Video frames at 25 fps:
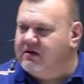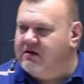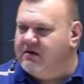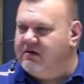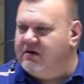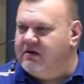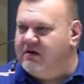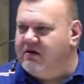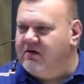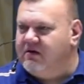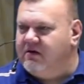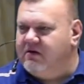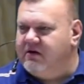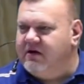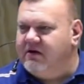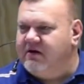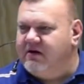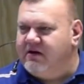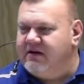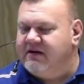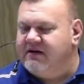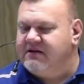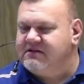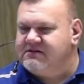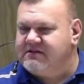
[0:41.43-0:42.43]
uh, on our
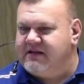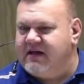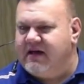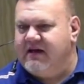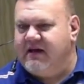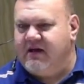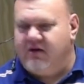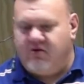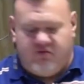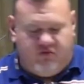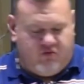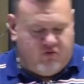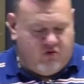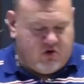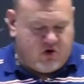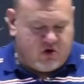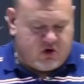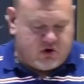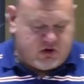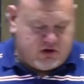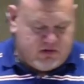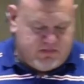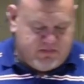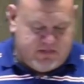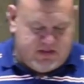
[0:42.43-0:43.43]
understanding of
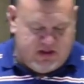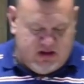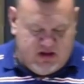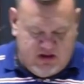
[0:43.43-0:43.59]
worship.